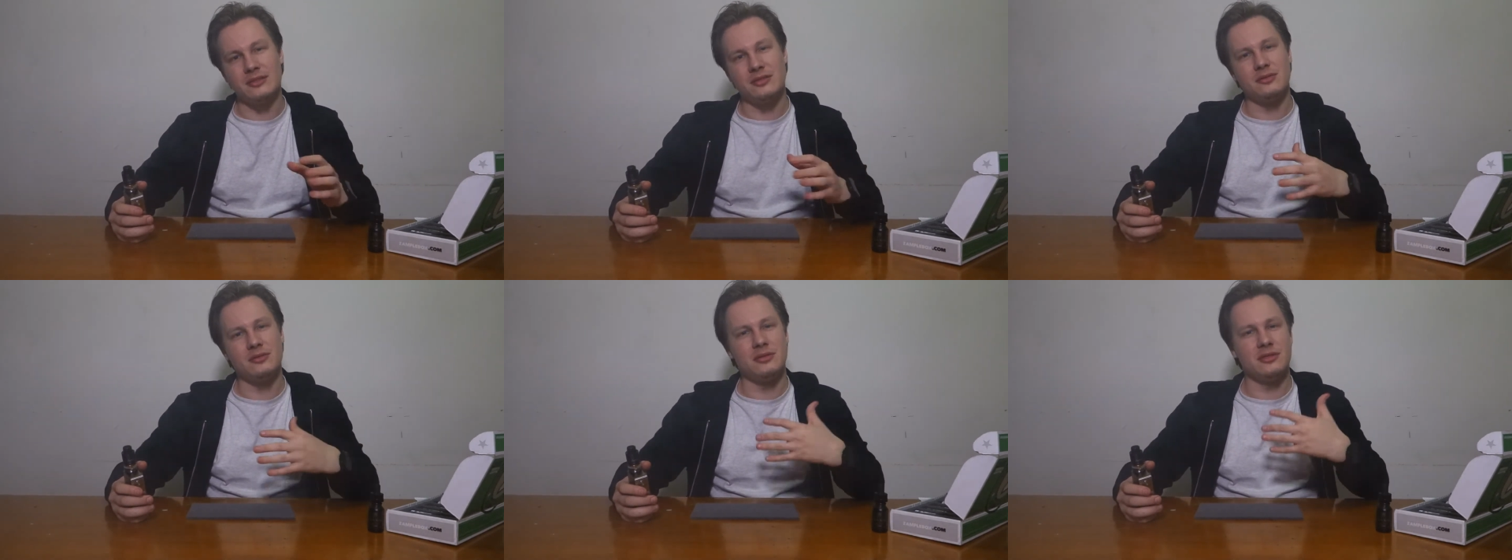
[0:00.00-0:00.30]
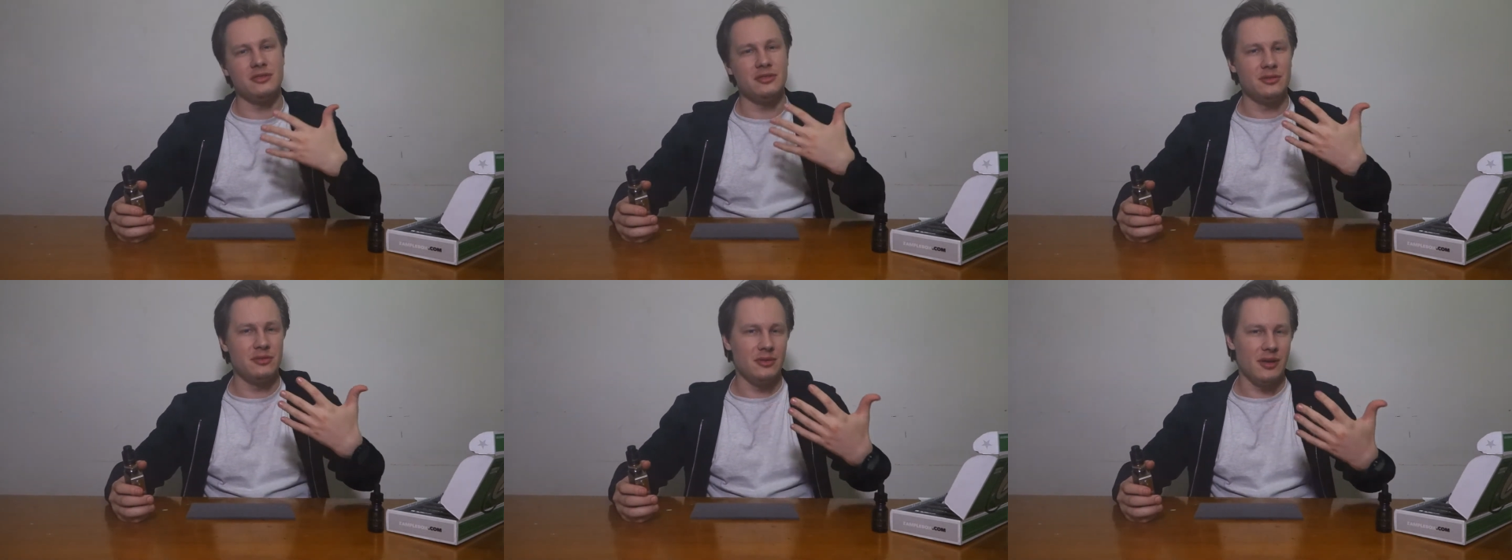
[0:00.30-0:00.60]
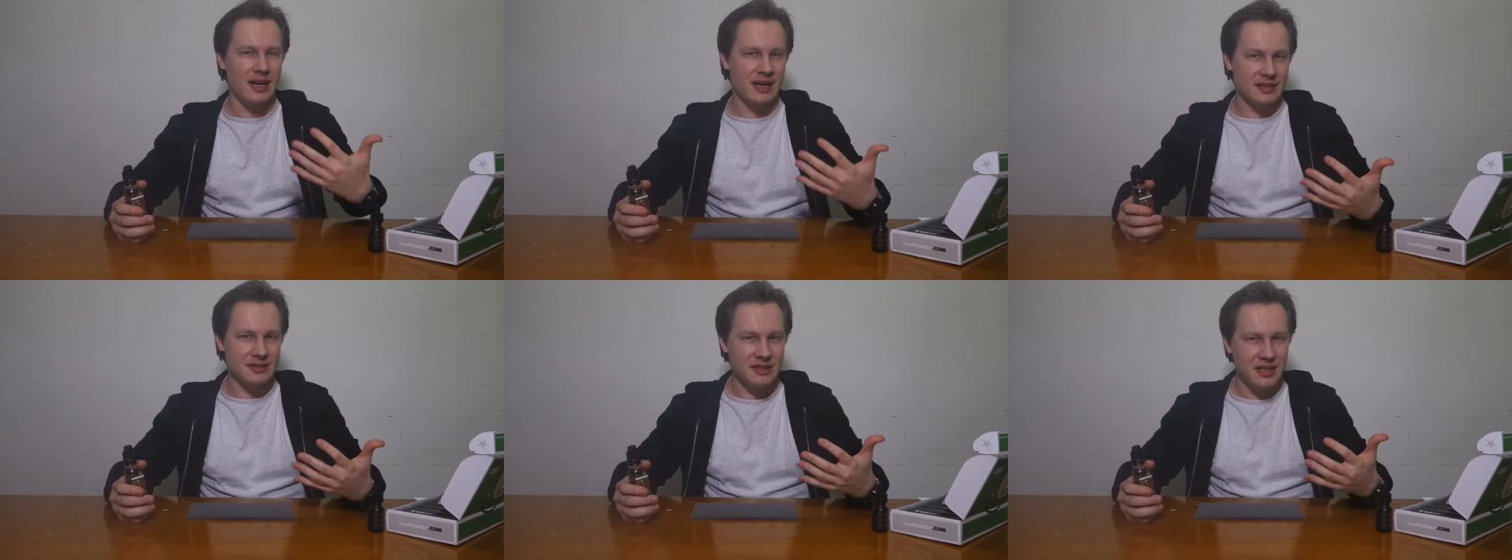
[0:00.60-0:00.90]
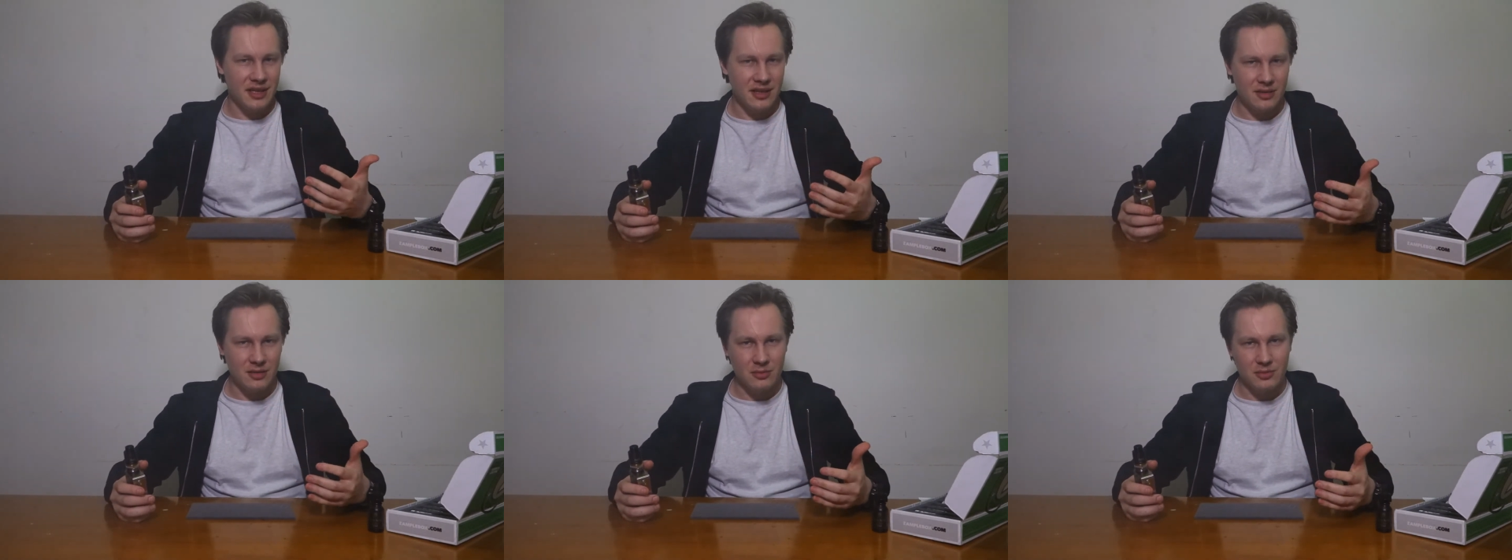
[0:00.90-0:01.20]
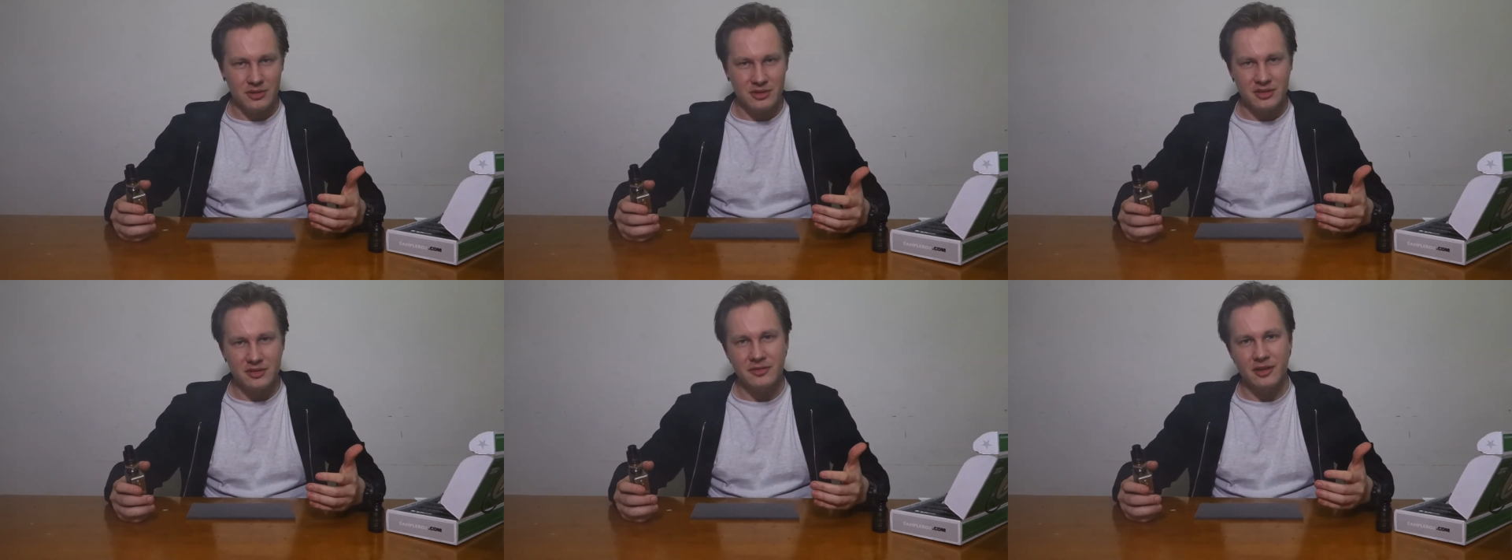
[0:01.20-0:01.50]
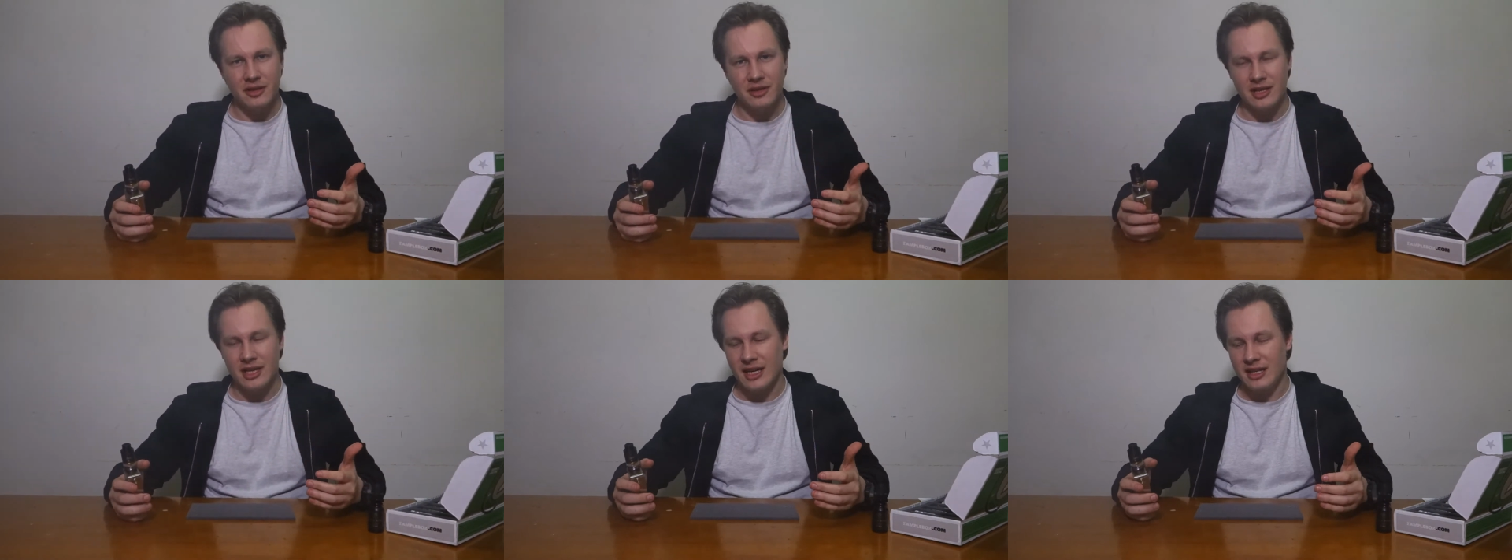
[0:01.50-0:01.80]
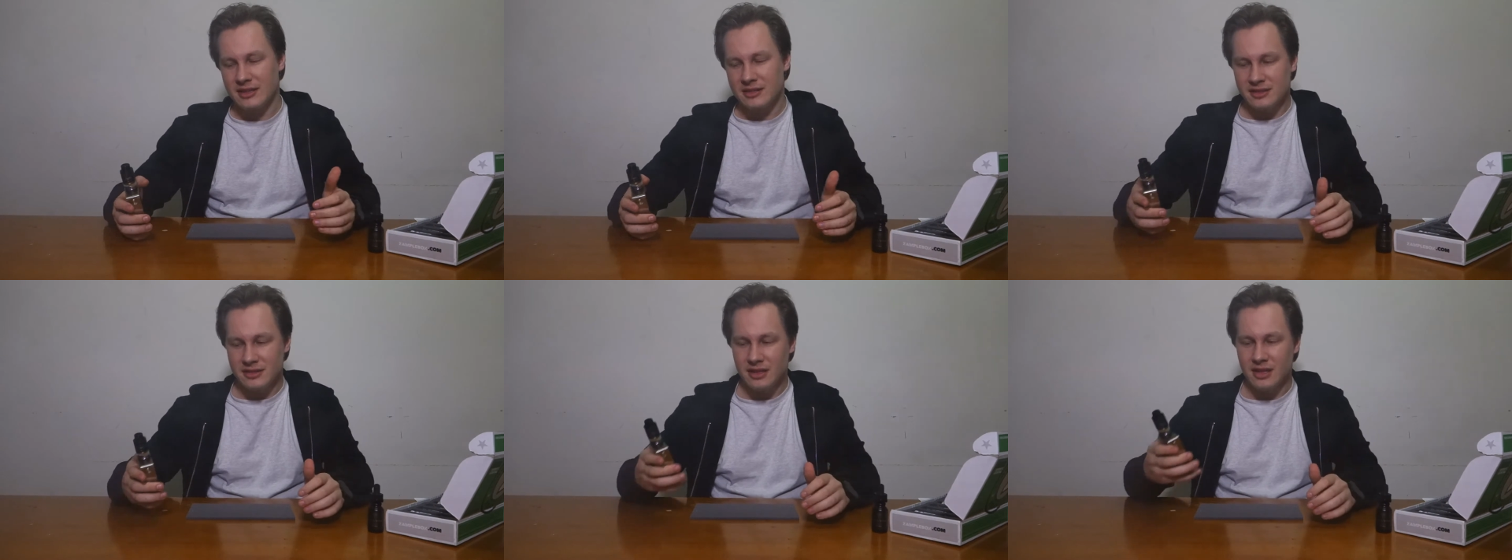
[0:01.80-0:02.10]
soon as you exhale, which is very
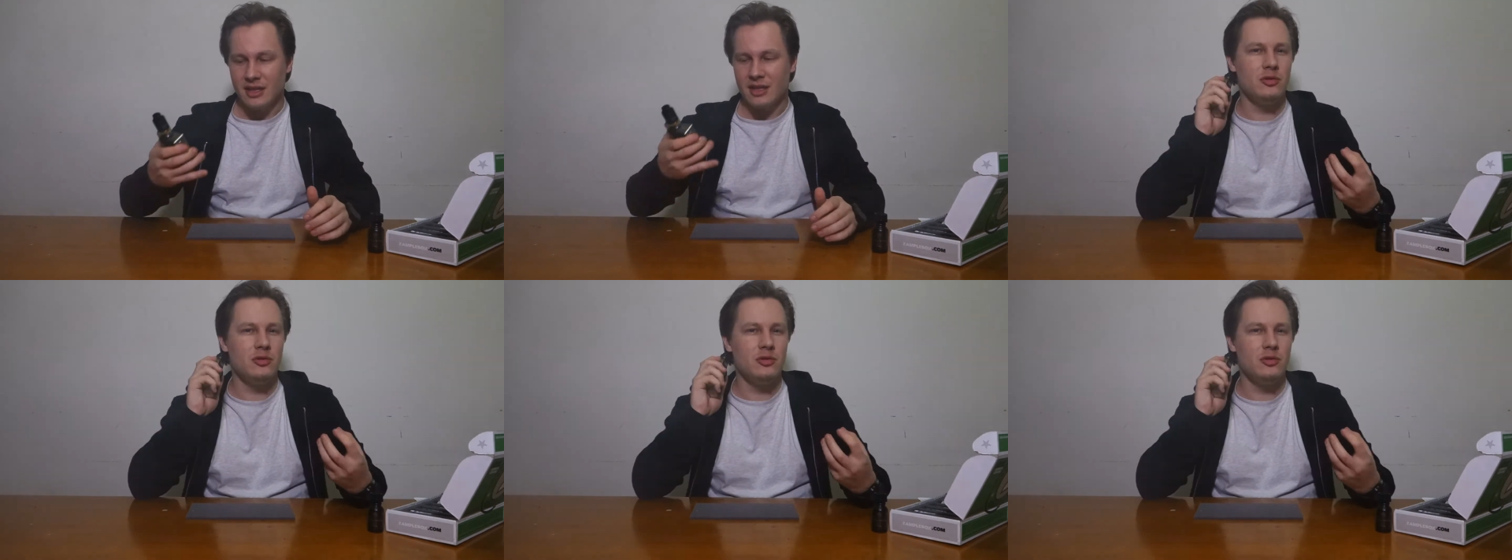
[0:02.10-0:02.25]
nice.